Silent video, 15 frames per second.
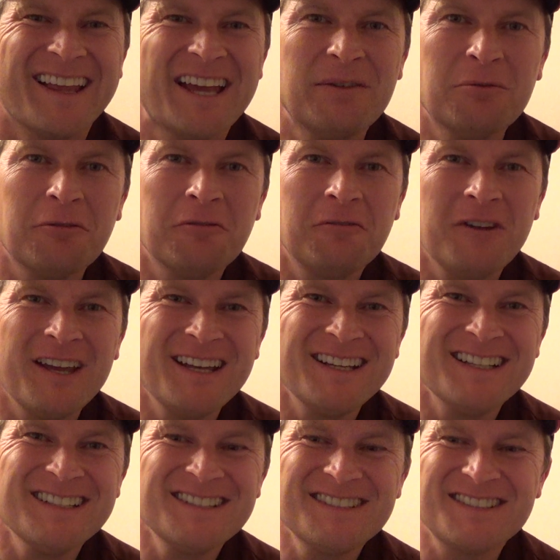Hey movie
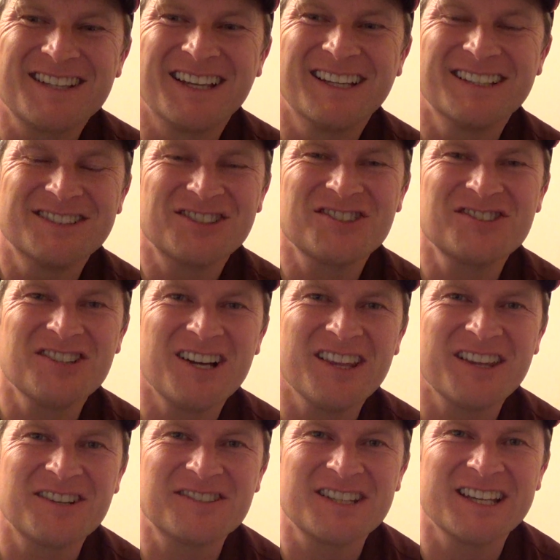fans, just saw
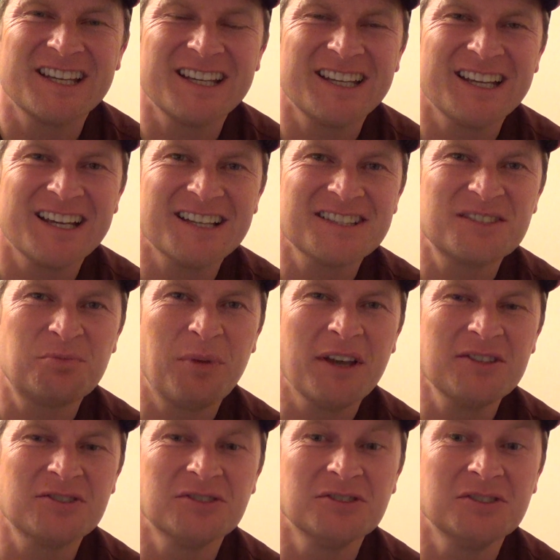there's a
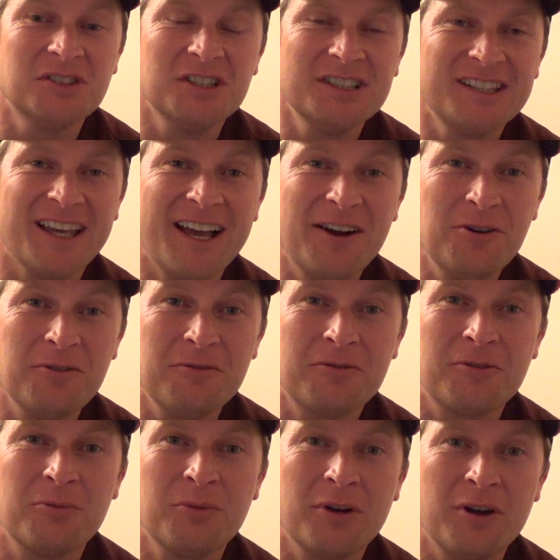special look out
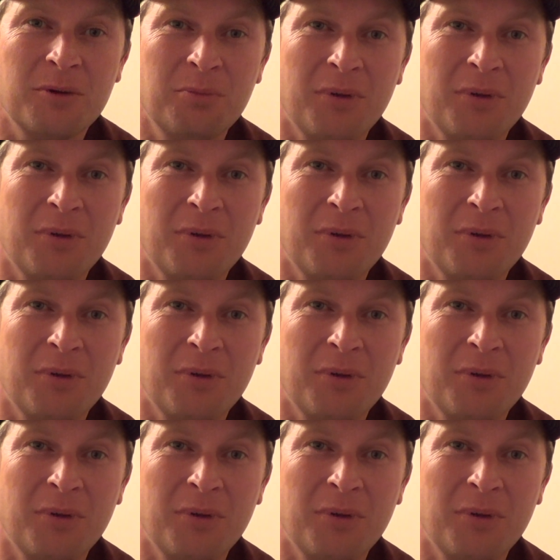for Mary